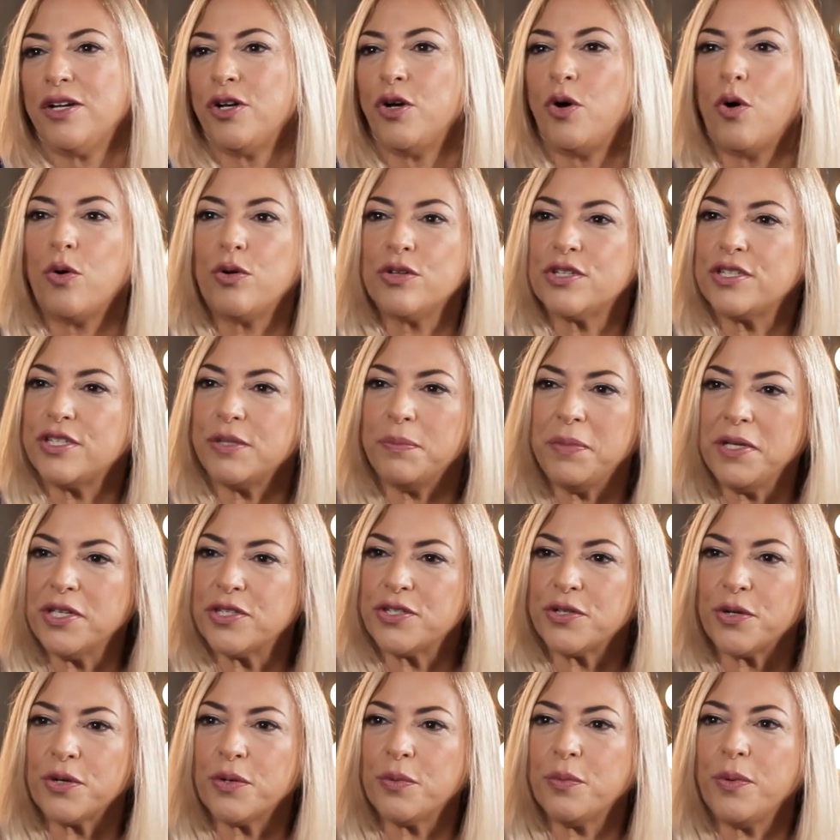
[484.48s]
goals to be a
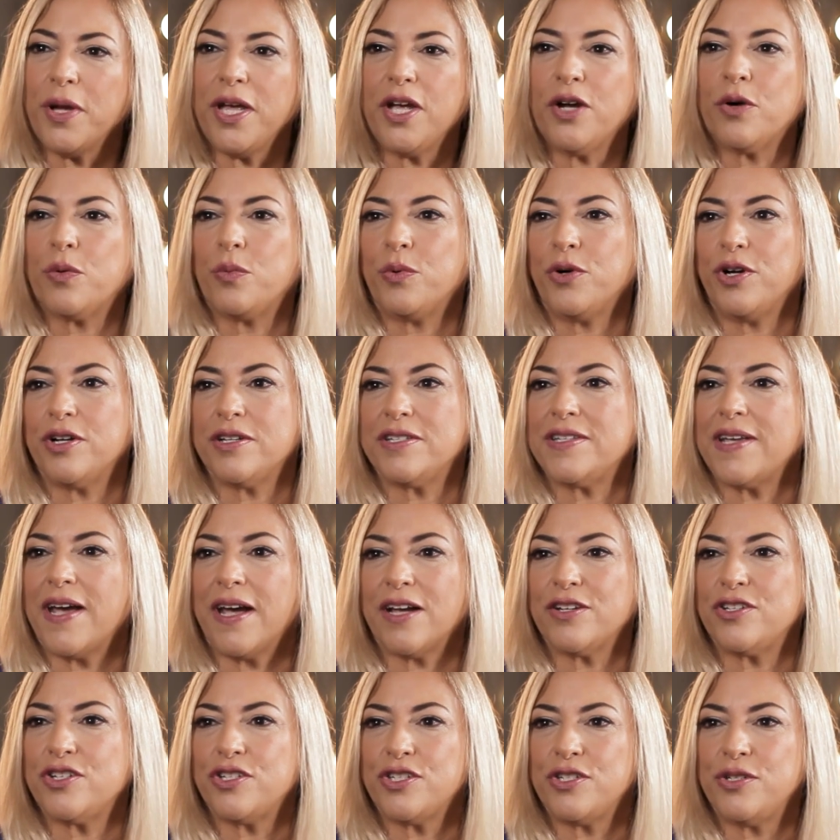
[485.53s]
certain way, or we're
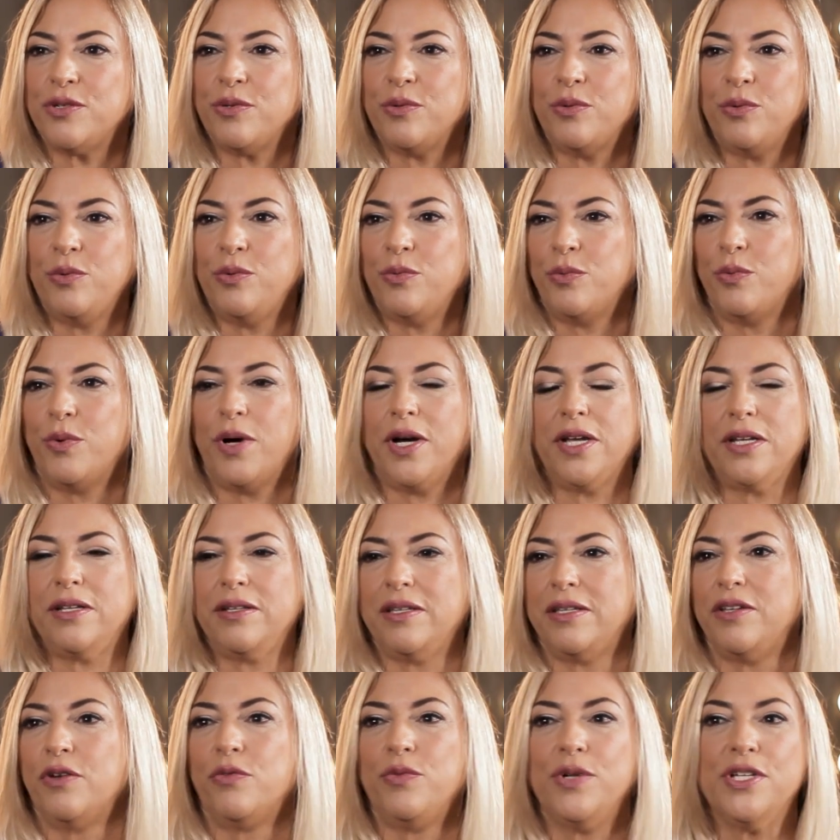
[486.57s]
attached to
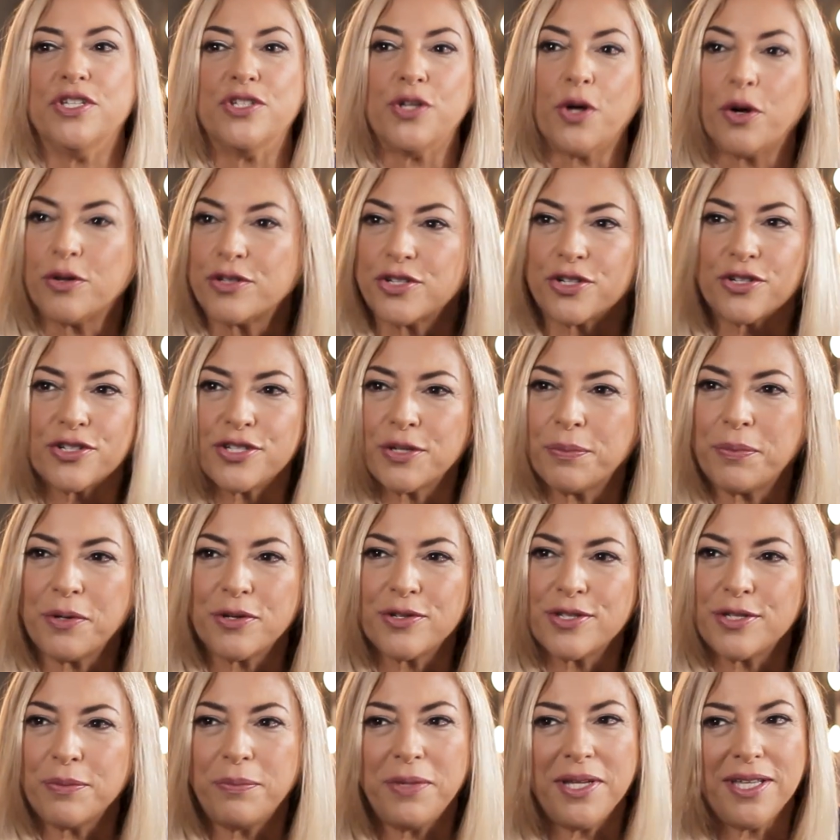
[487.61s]
what the results are
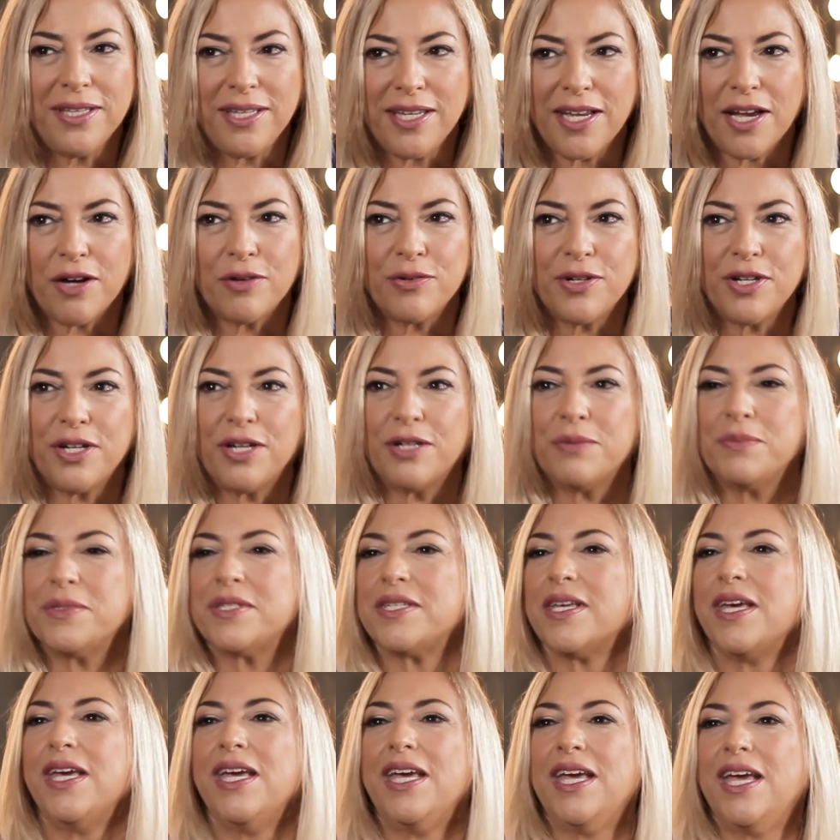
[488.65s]
supposed to be in the
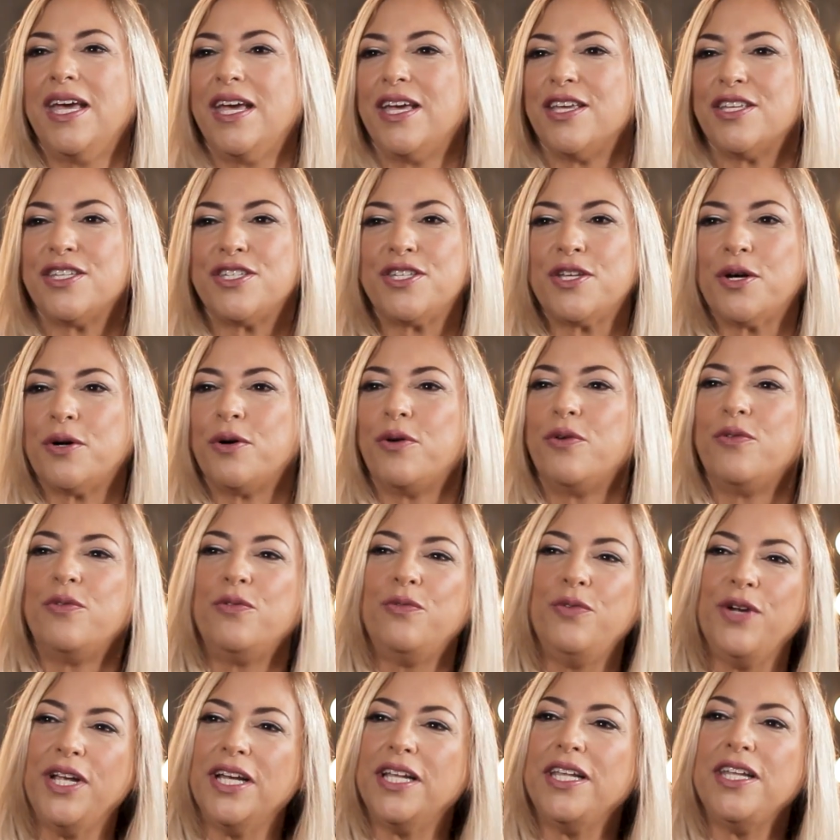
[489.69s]
outcomes. So
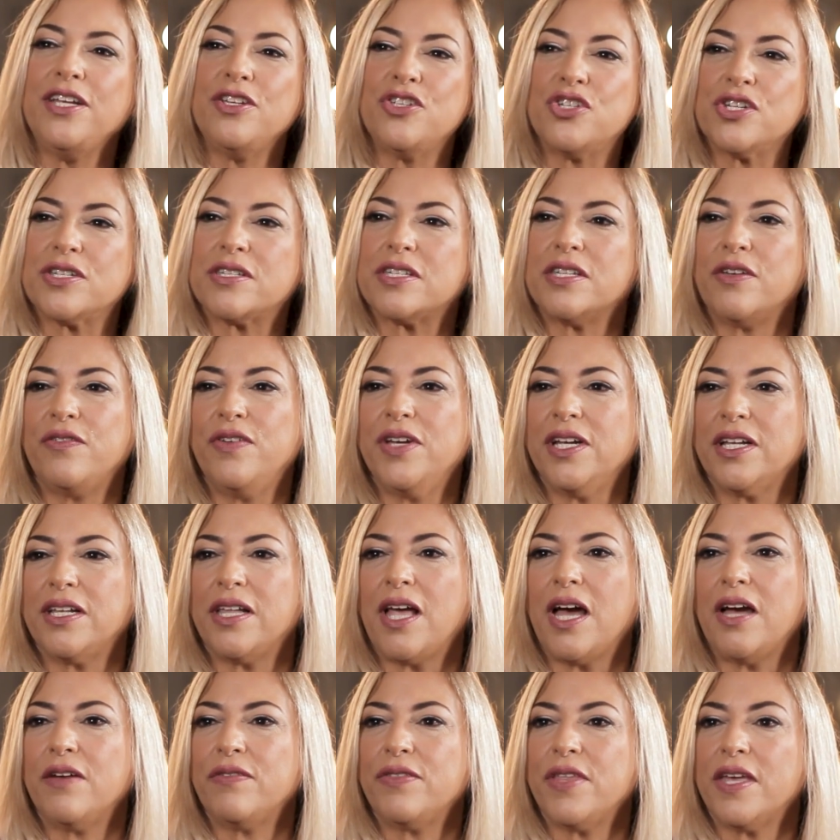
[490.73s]
really just living a
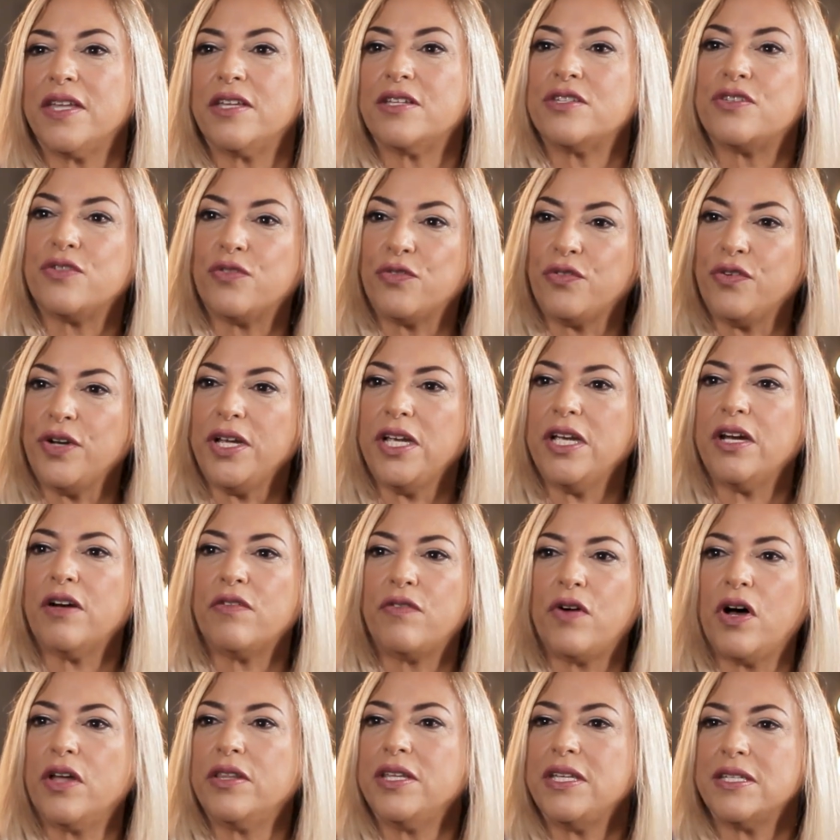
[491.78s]
life that is free
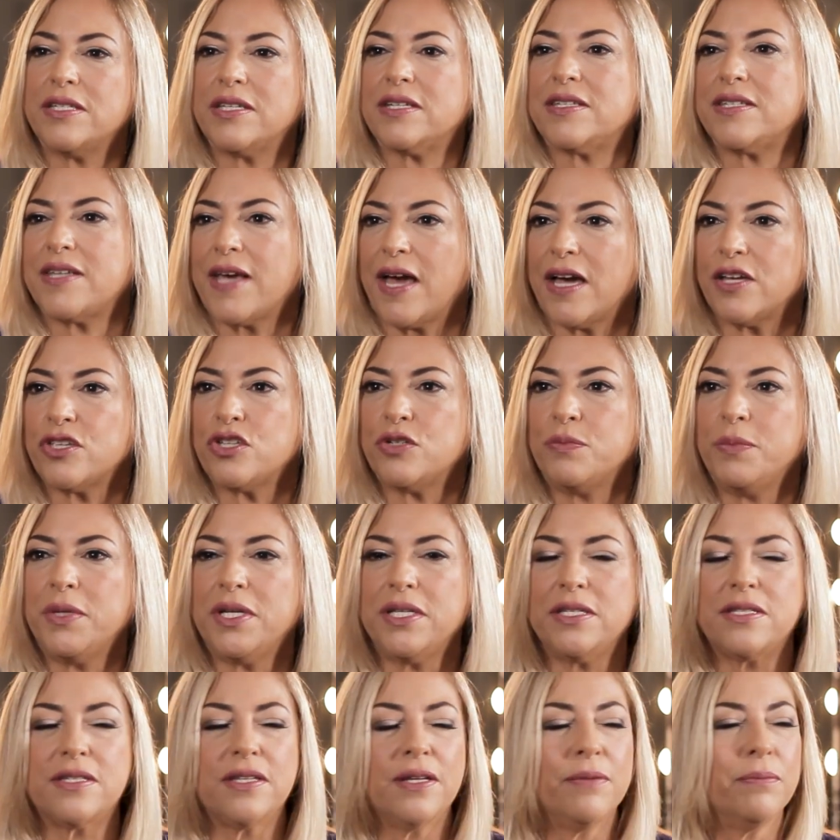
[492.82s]
of all these
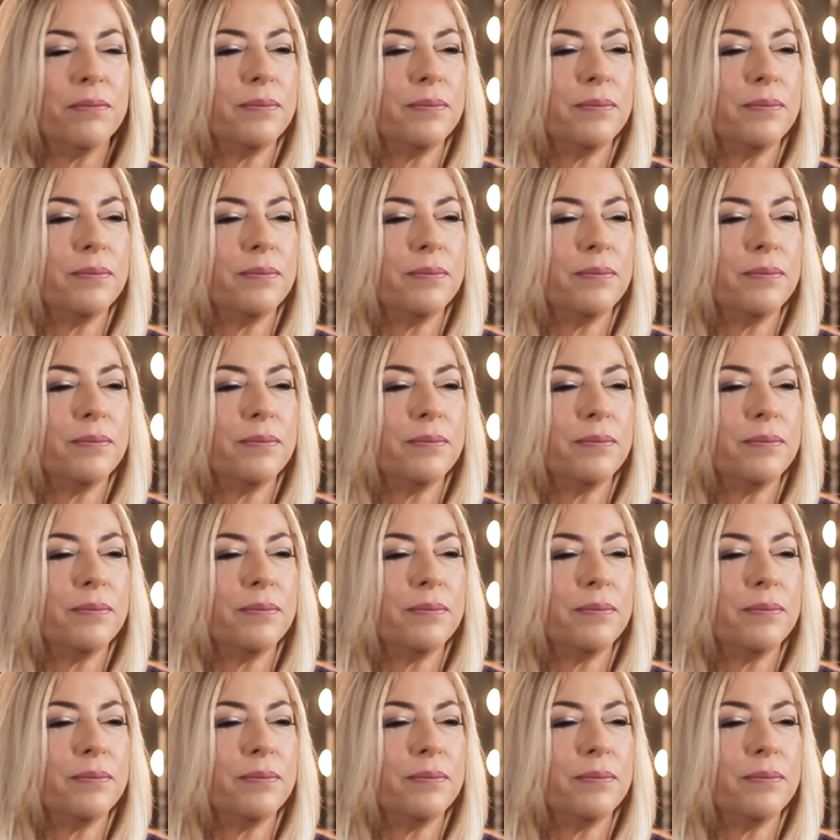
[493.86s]
attachments